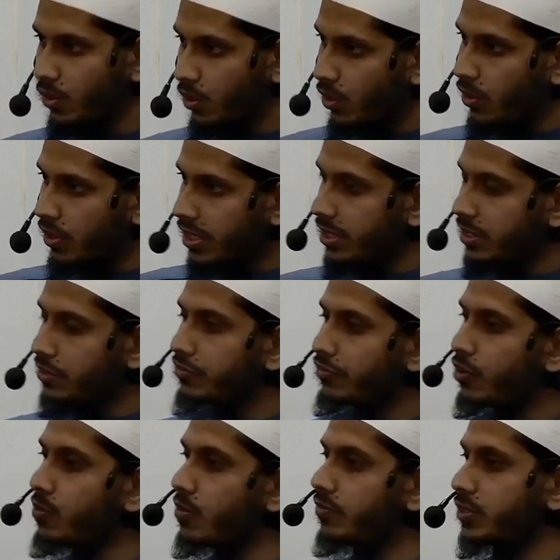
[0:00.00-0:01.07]
or in the
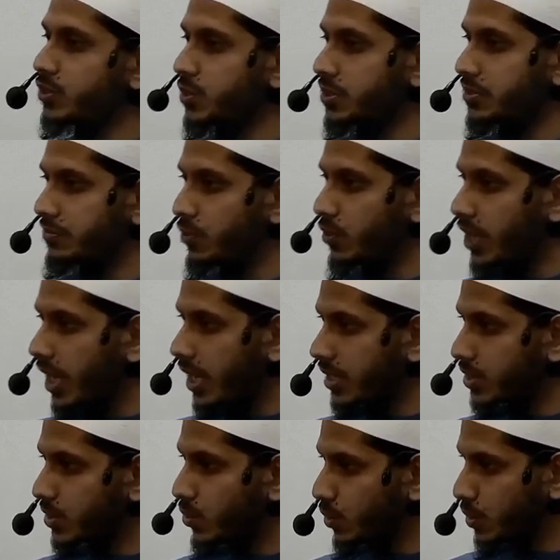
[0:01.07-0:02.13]
form of a 24
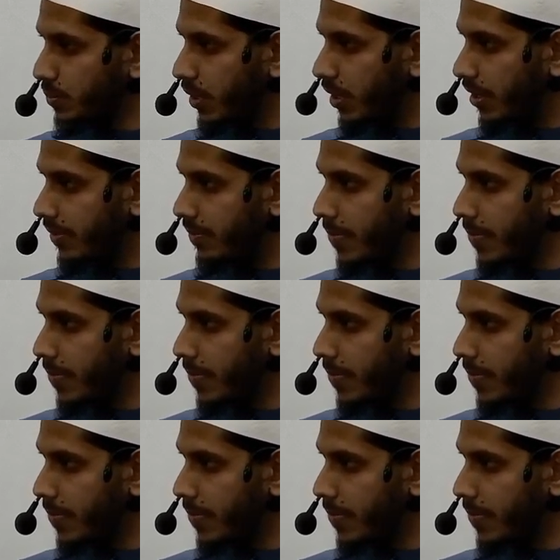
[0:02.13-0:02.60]
karat gold bar.